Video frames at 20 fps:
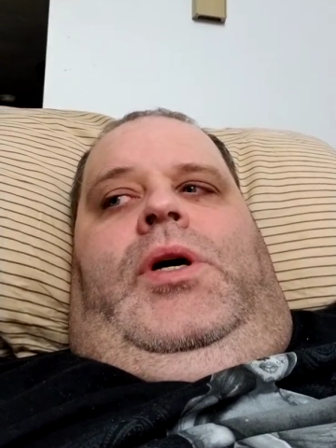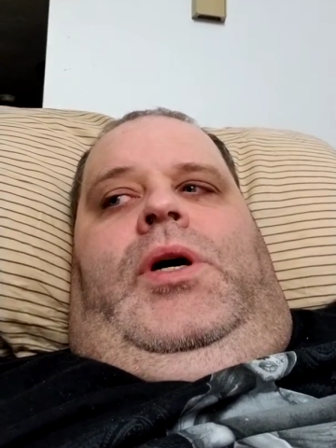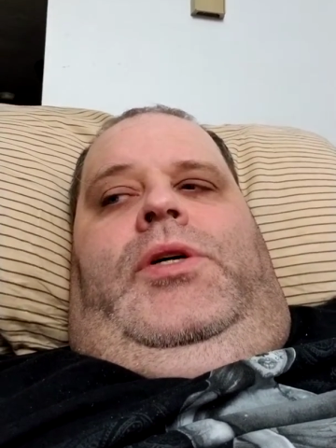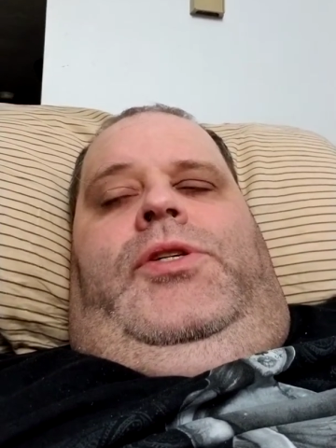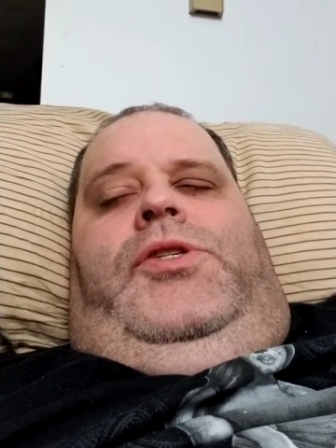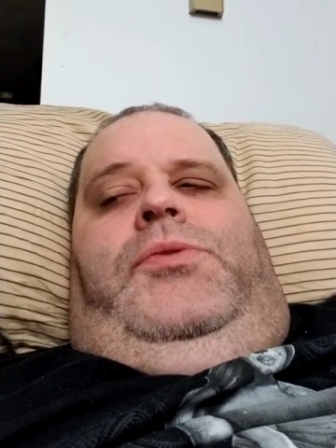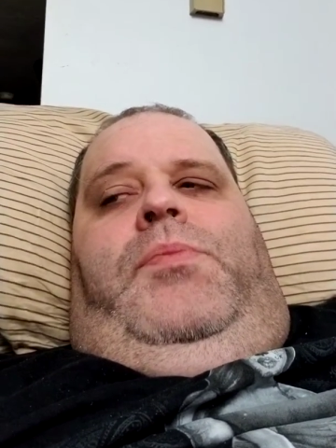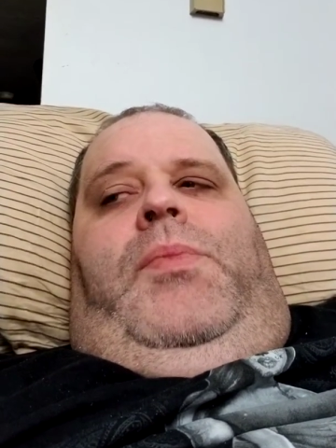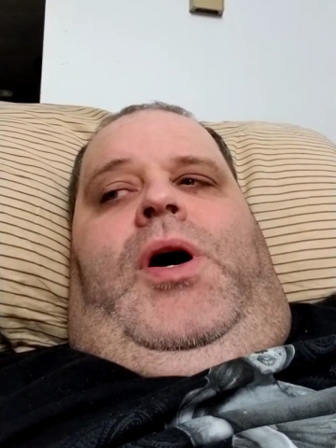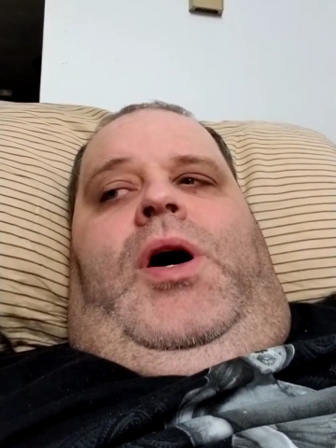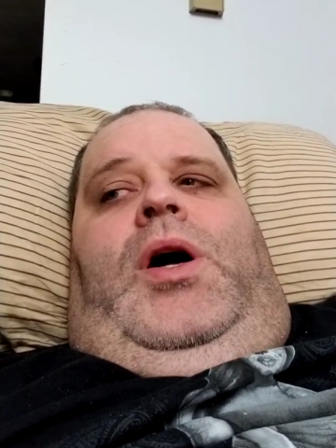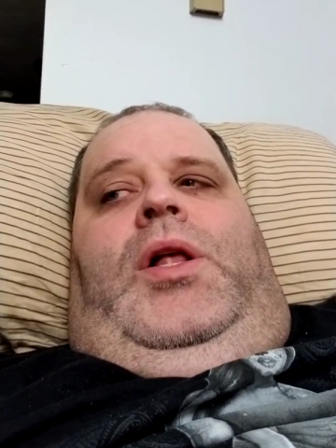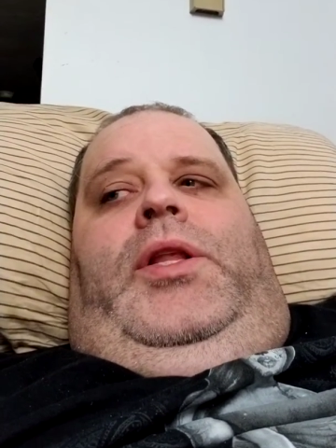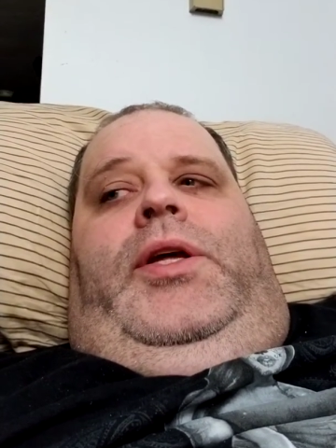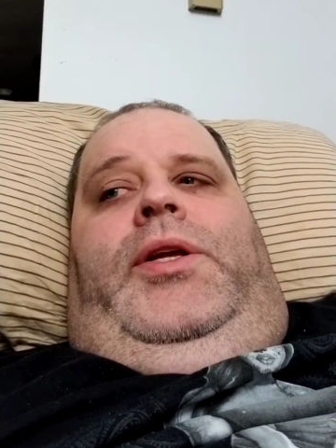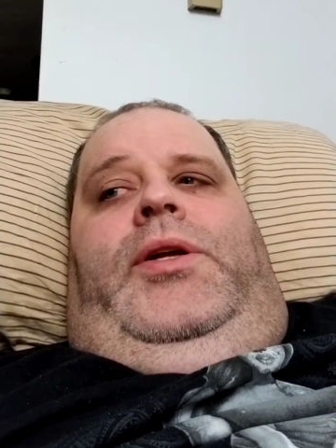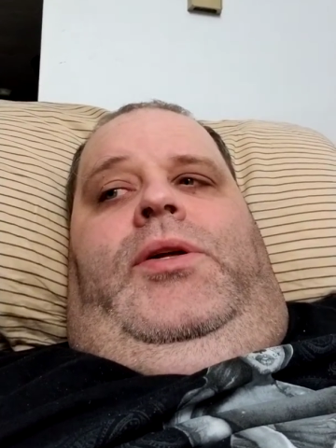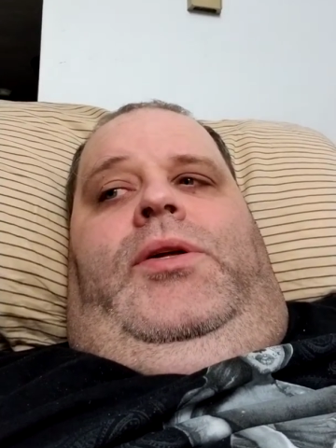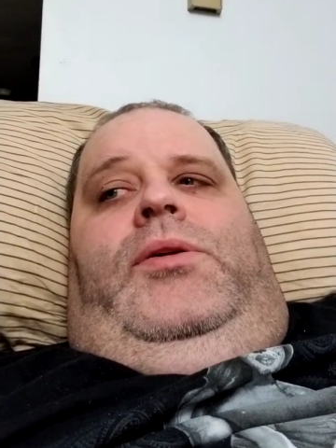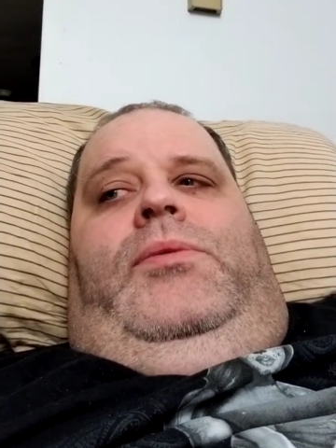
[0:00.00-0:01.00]
A small
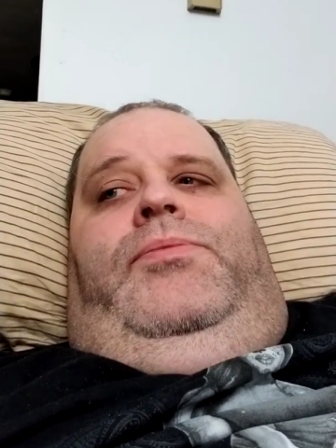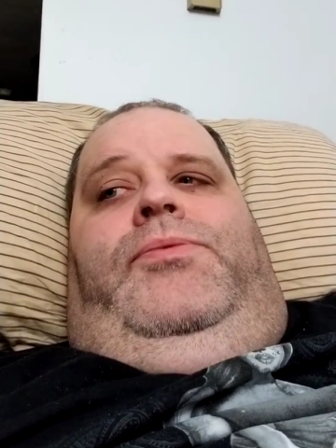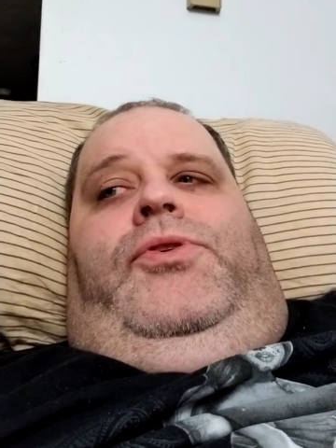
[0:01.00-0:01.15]
little